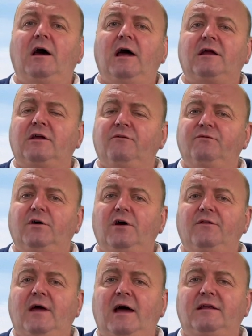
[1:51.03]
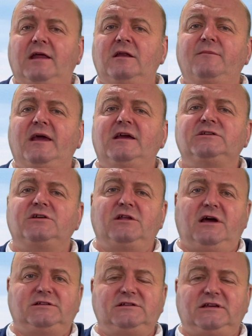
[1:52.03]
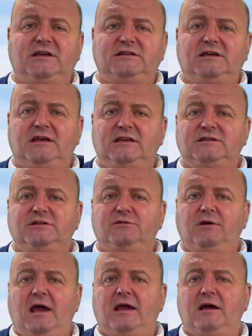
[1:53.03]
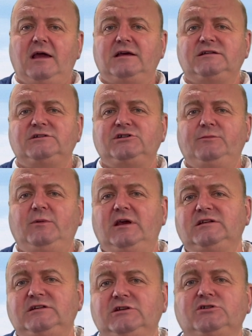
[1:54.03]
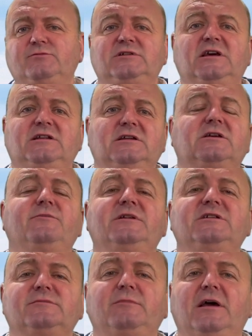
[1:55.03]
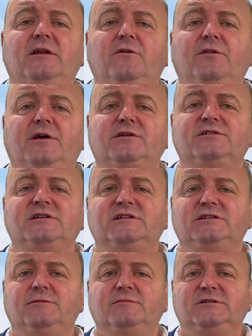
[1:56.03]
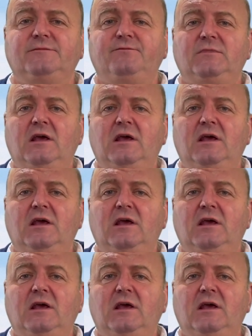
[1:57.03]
and convert that NMEA 2000 data into AIS, GPS, and instrument data that can be displayed on those systems.